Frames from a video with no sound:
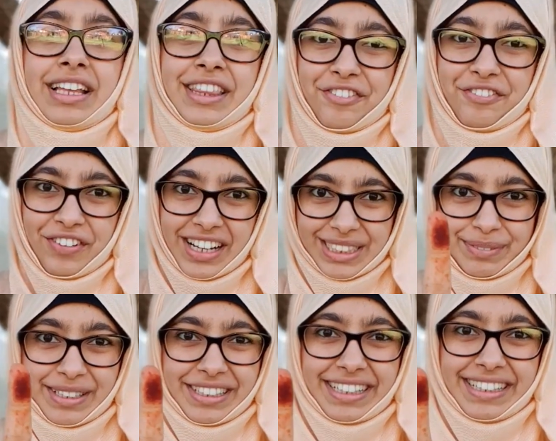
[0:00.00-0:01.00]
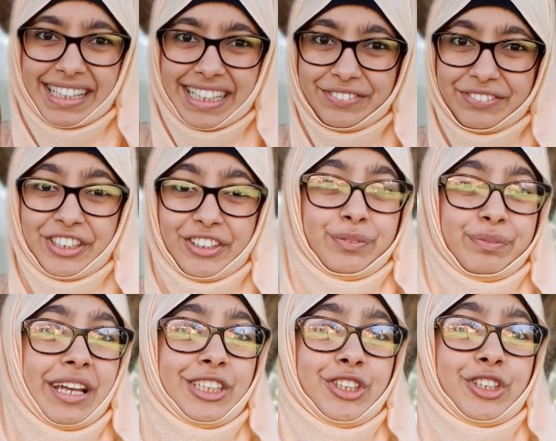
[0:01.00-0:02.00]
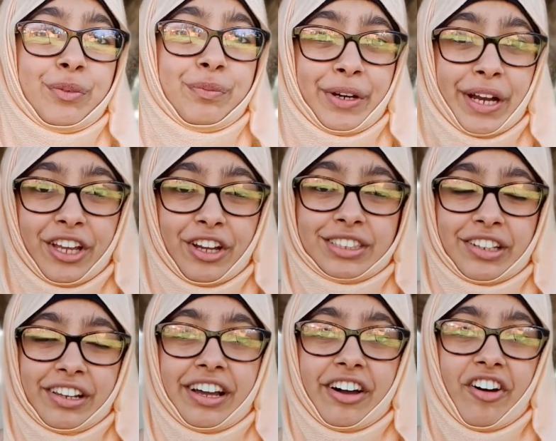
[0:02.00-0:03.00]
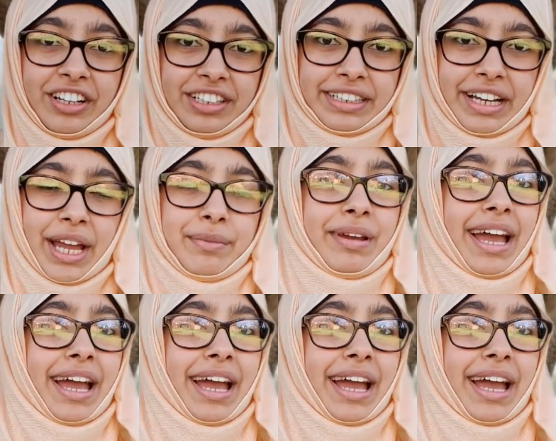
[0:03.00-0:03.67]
The first method in this video to make sure you pray your salah on time